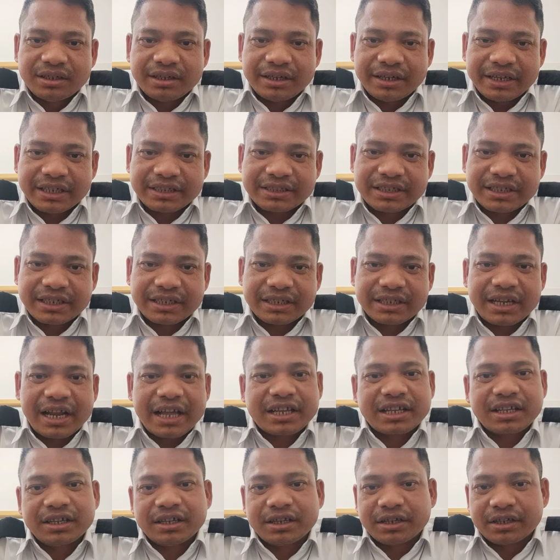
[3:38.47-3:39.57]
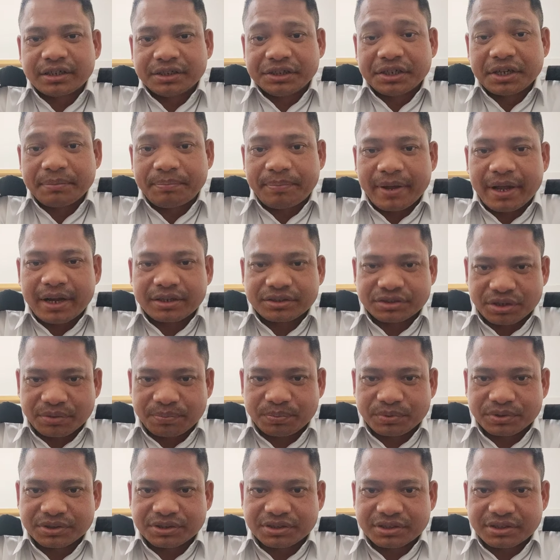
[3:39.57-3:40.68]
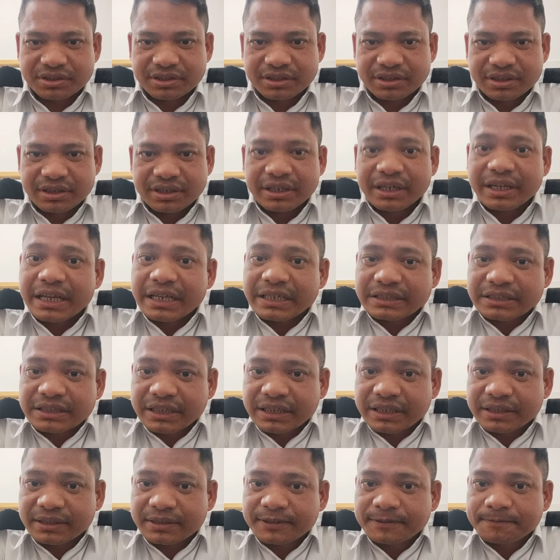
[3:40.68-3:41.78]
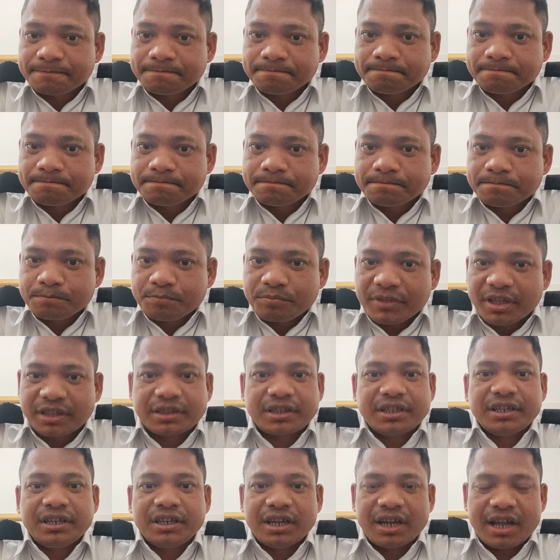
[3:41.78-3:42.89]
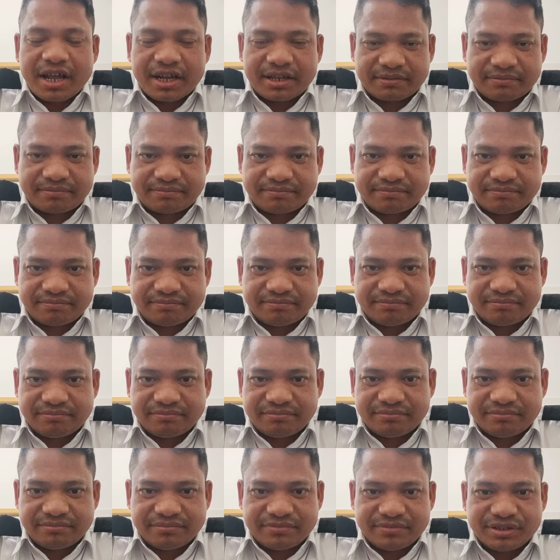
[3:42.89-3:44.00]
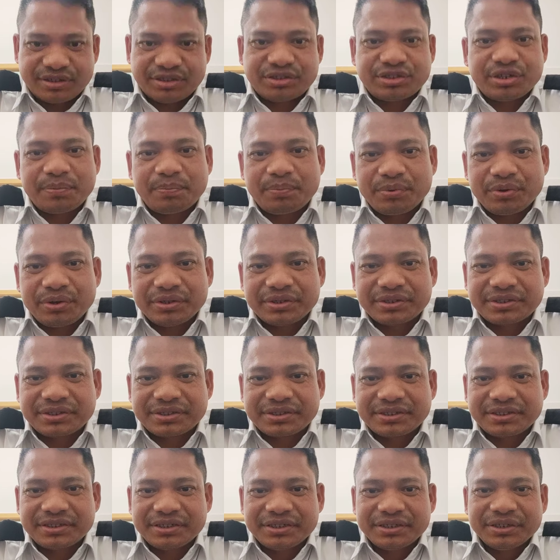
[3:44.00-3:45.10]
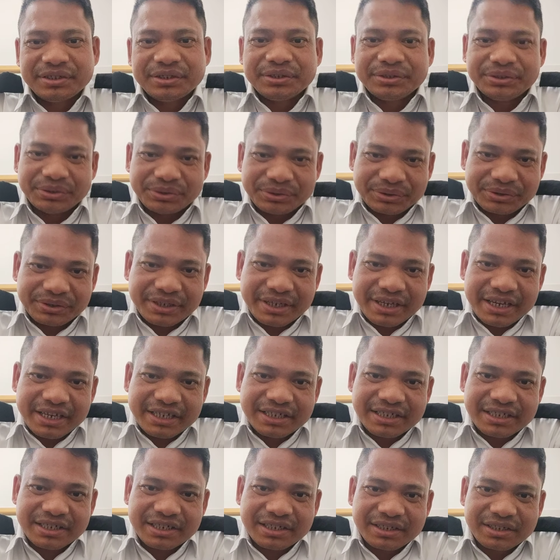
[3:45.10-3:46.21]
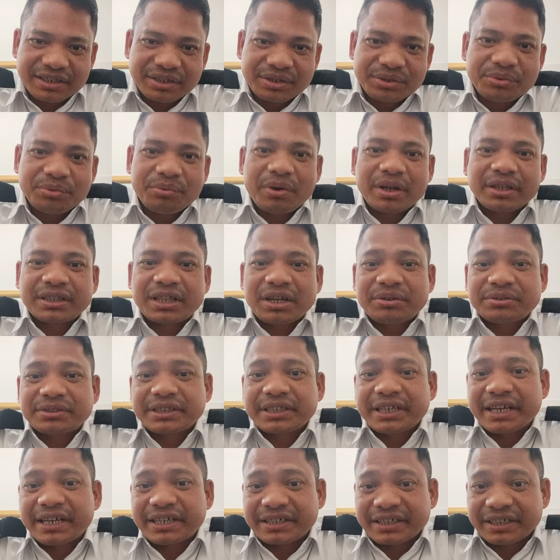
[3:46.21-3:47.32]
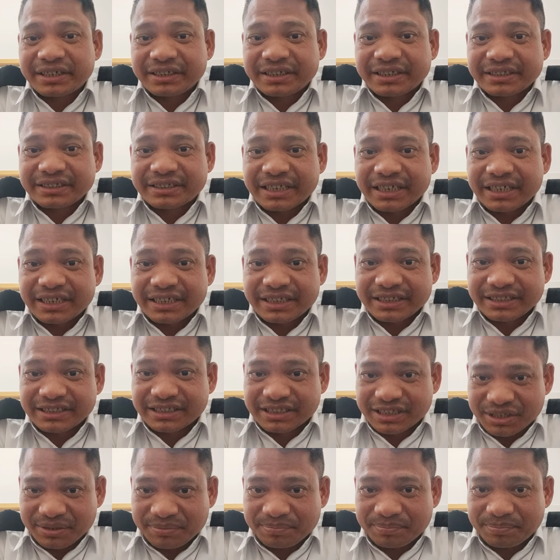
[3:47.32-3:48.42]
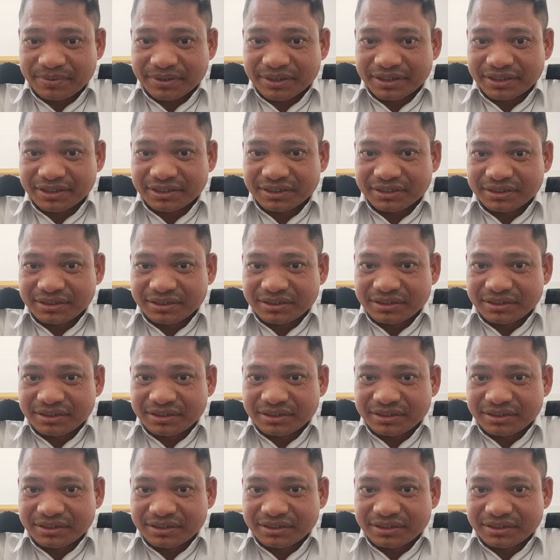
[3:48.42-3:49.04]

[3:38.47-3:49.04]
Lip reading: less than, like in Nepal, suppose, less than 3 lakh, suppose you get 1,800 salaries company.